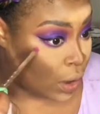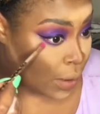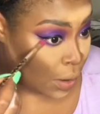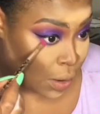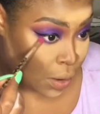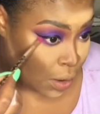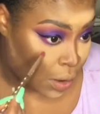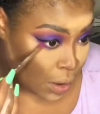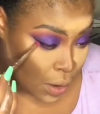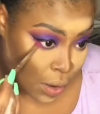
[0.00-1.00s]
doing a
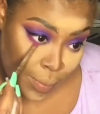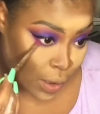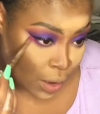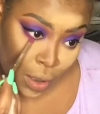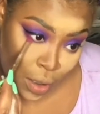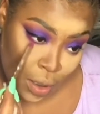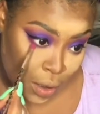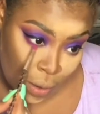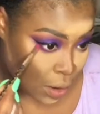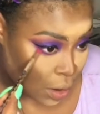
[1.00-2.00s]
quick broil in the oven,